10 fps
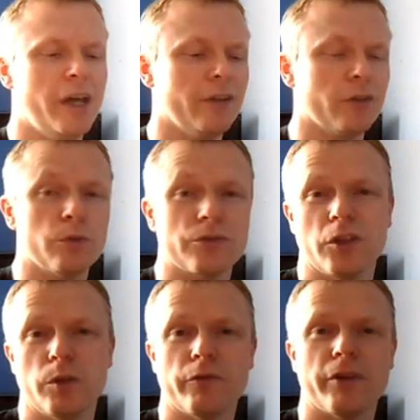and of
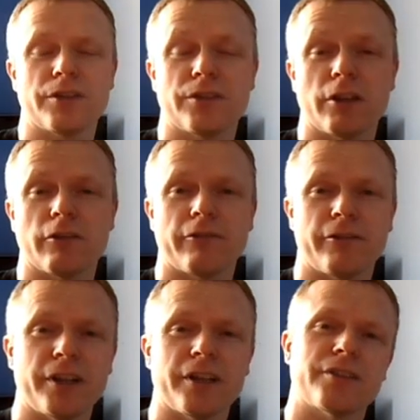course the human race is under
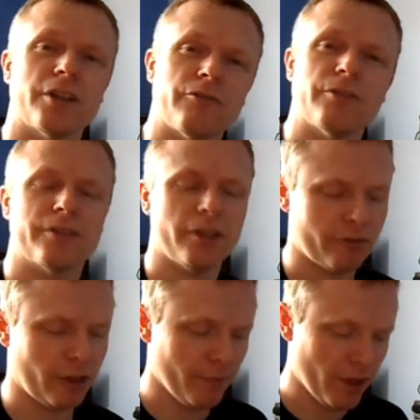threat, etc,
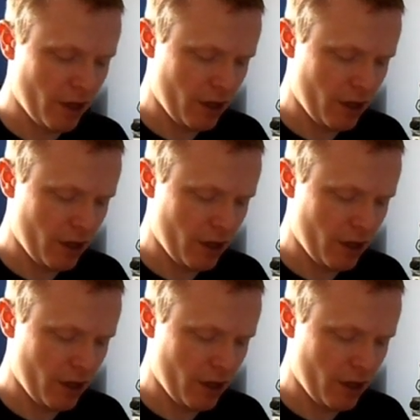etc.